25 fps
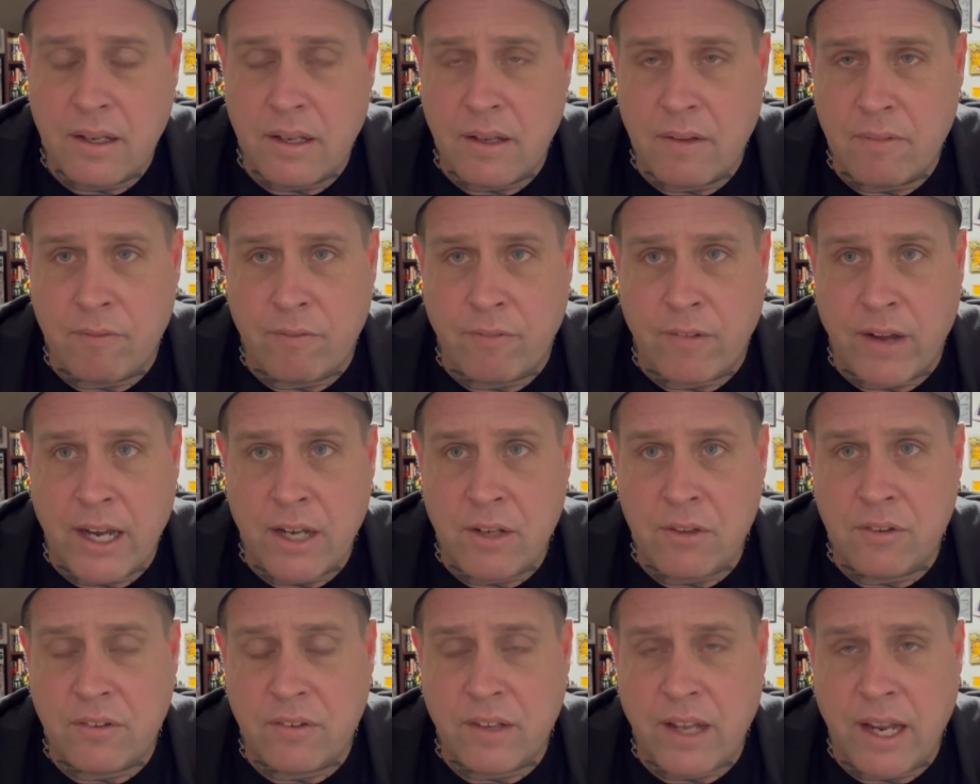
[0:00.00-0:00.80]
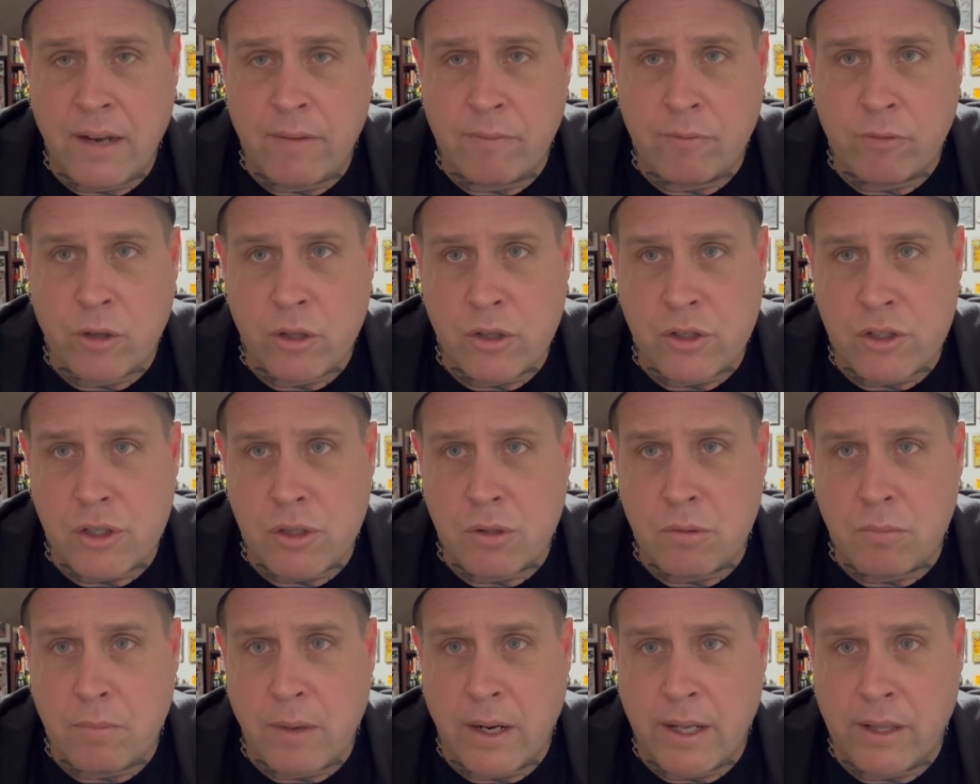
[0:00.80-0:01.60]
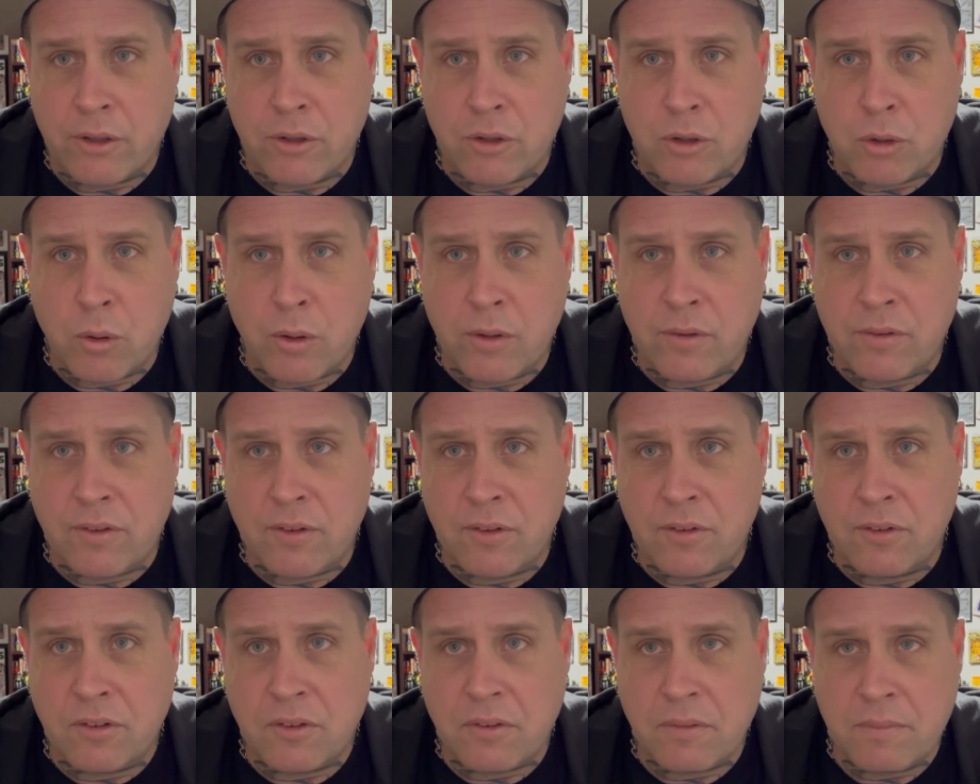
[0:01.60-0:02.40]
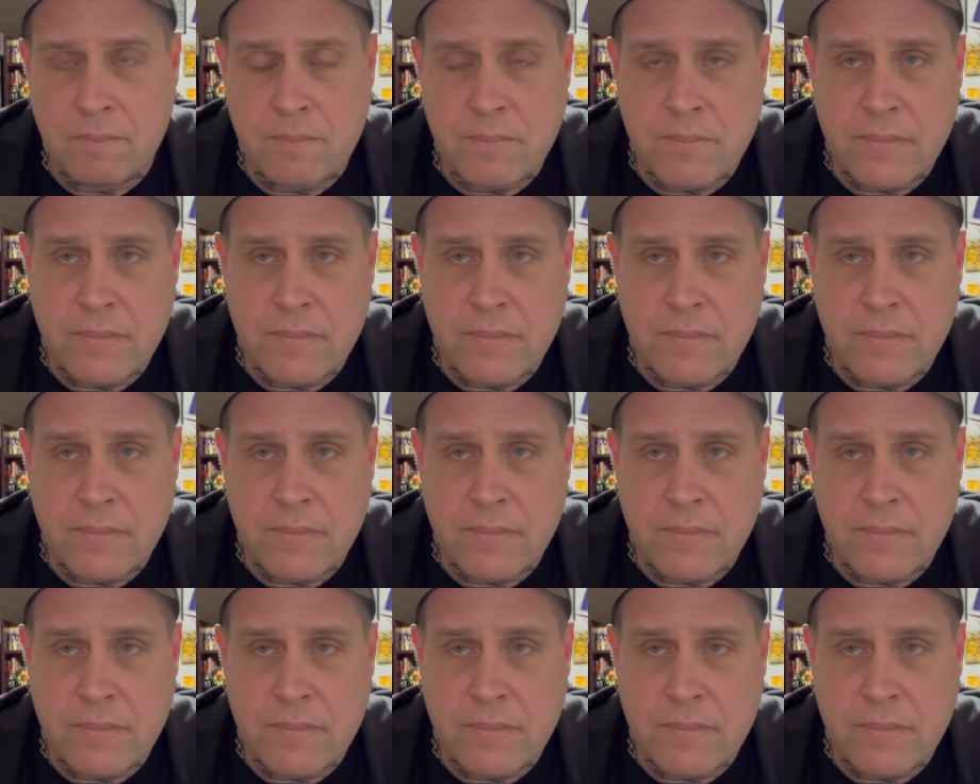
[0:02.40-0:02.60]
Vice and Virtue by The Choices.